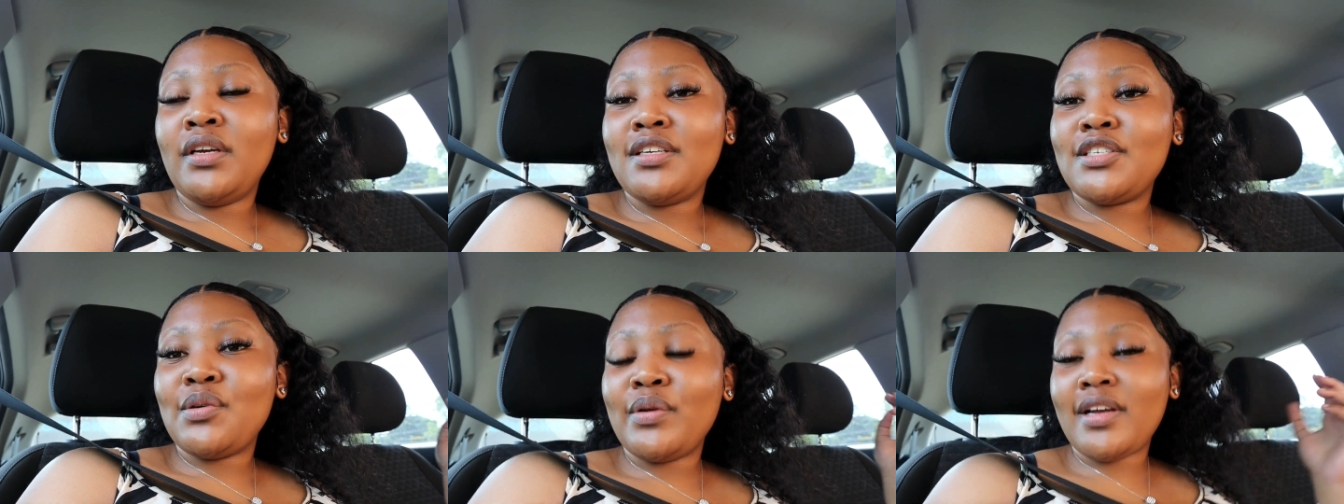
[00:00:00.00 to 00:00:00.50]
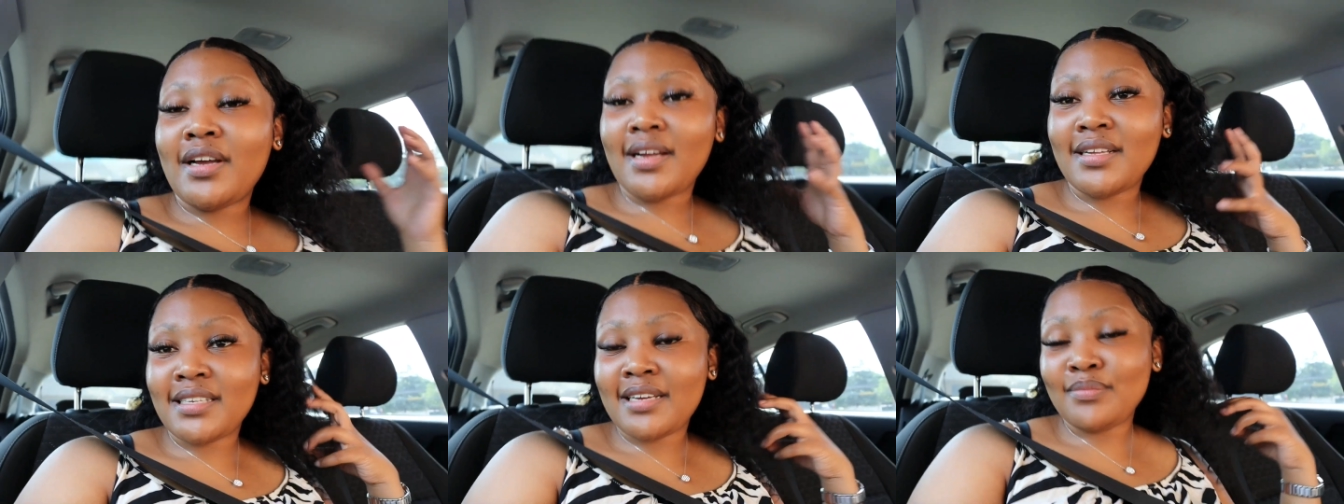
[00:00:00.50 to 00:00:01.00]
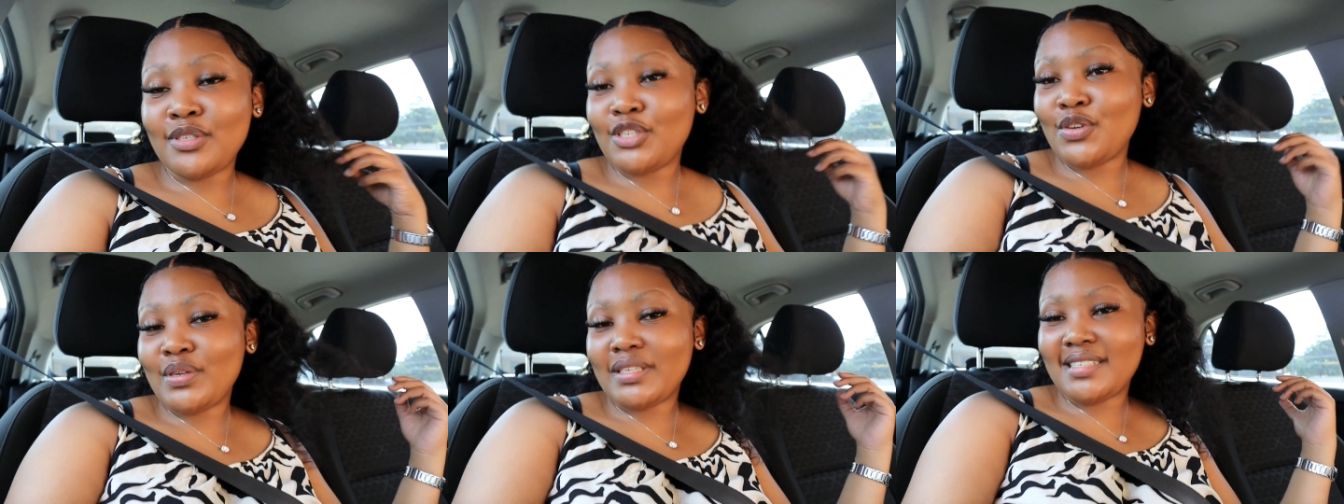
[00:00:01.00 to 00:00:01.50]
So yeah guys, I'm
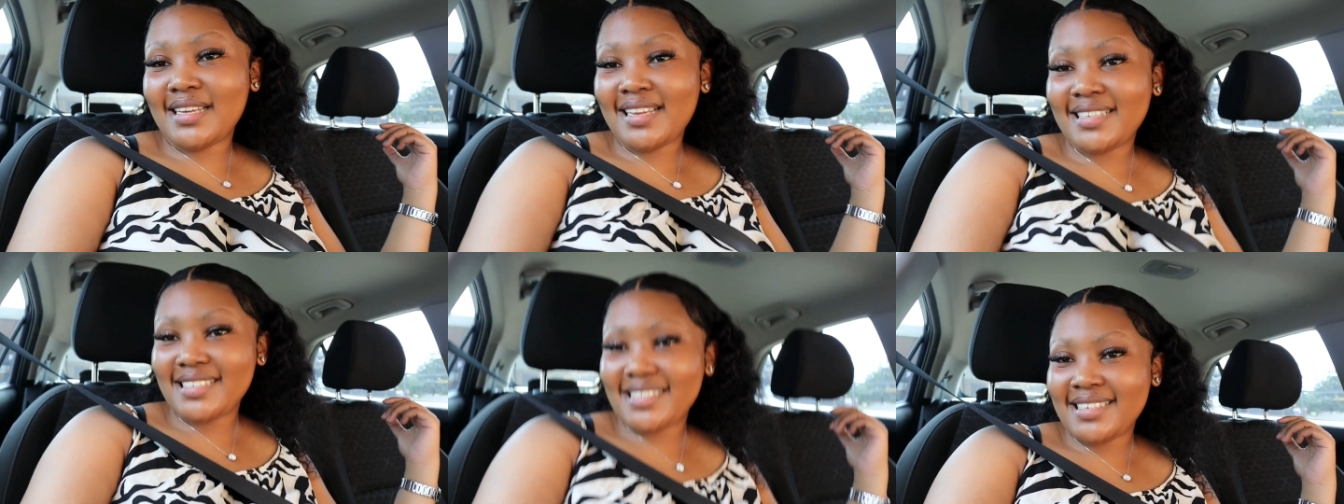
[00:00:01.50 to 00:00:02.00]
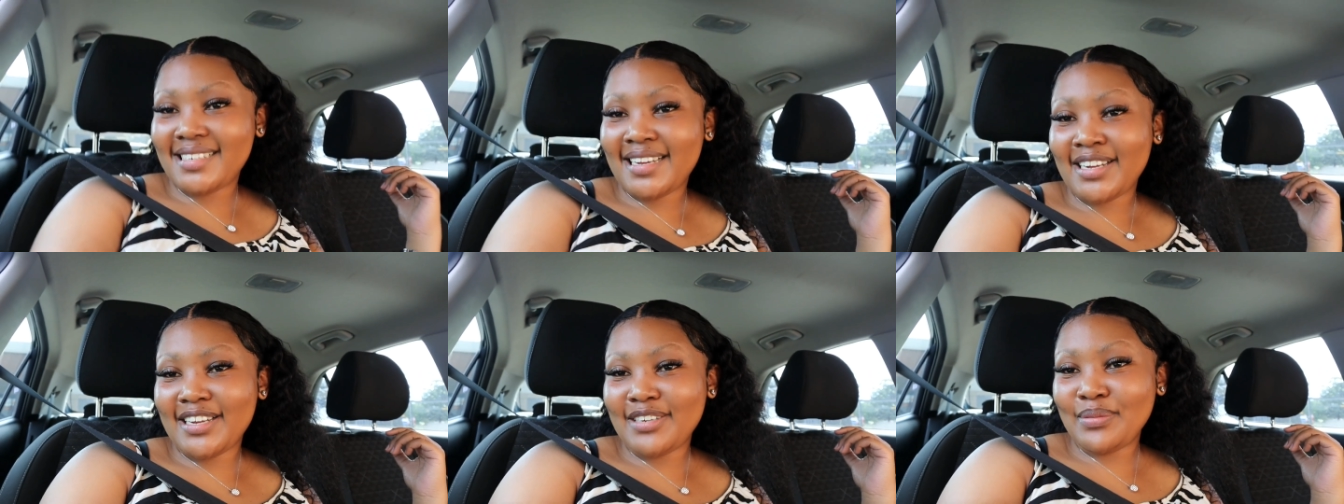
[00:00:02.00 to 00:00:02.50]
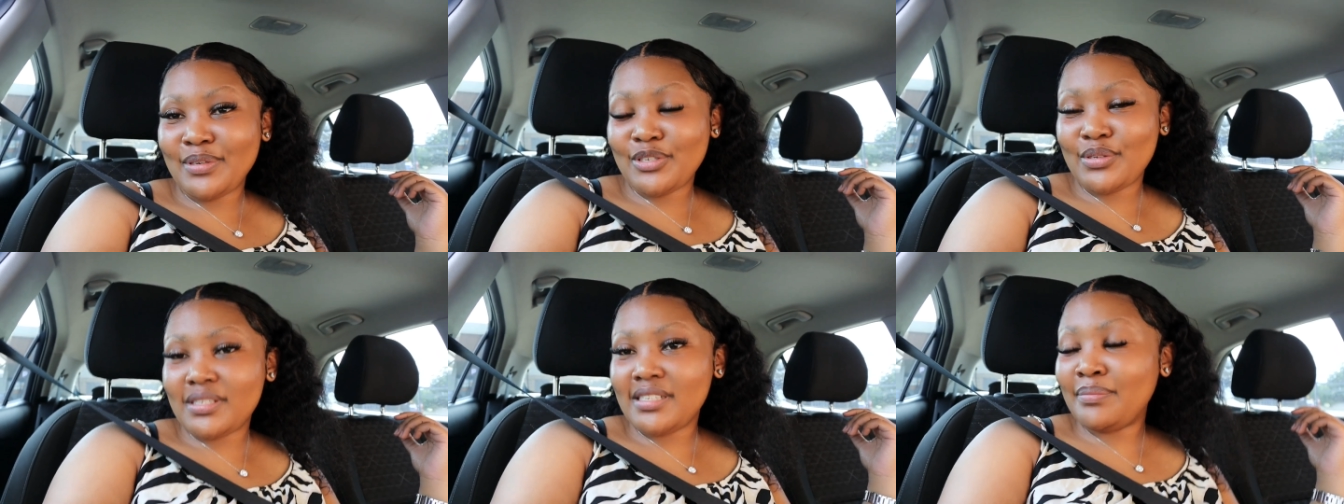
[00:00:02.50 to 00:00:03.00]
so excited, I can't wait
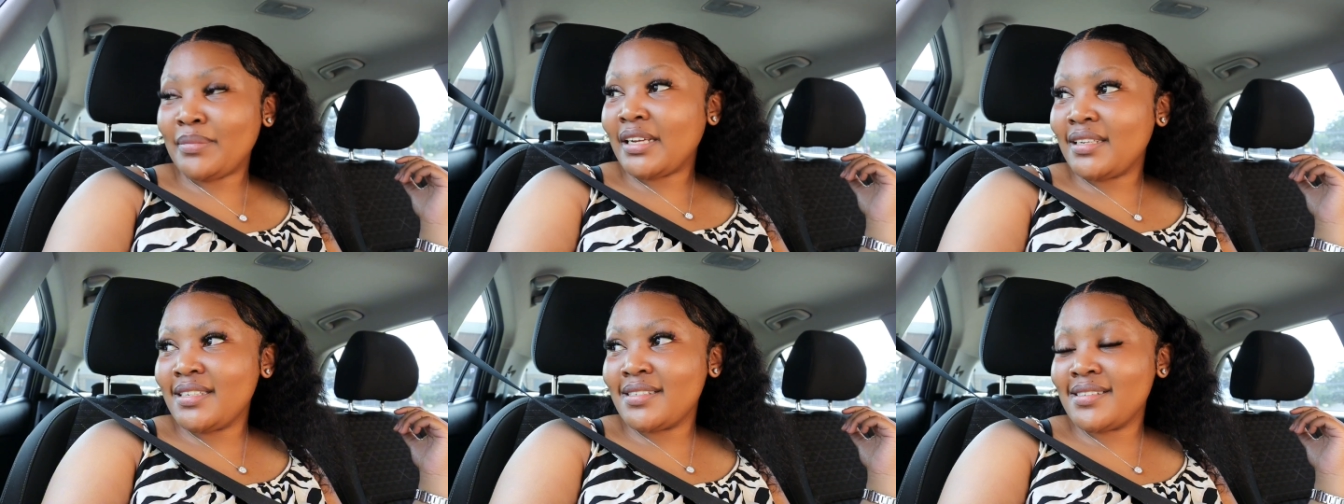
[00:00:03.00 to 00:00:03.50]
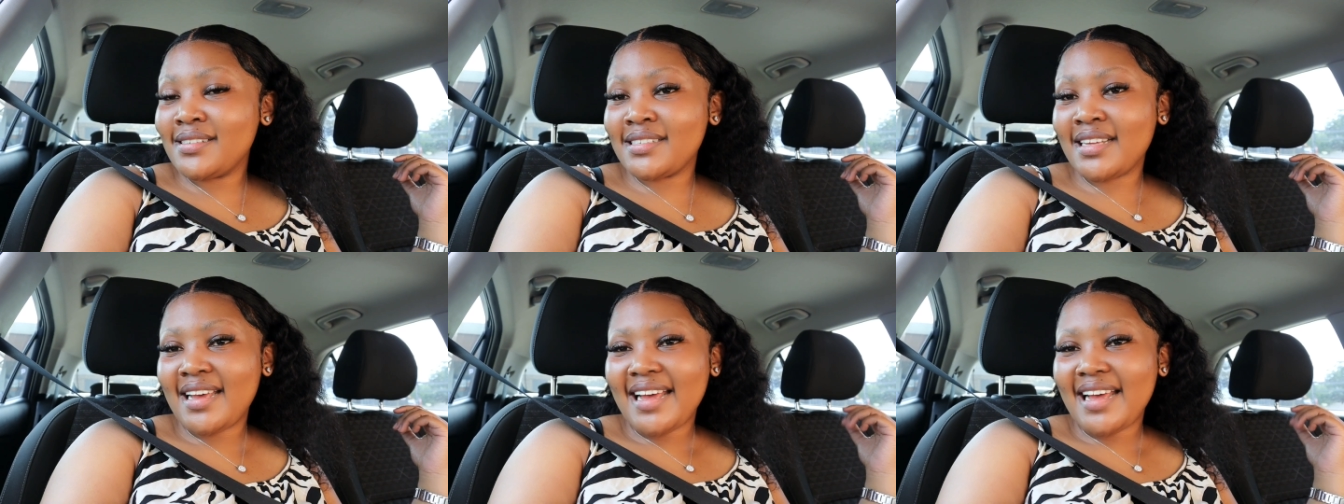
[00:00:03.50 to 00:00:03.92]
to see my nails.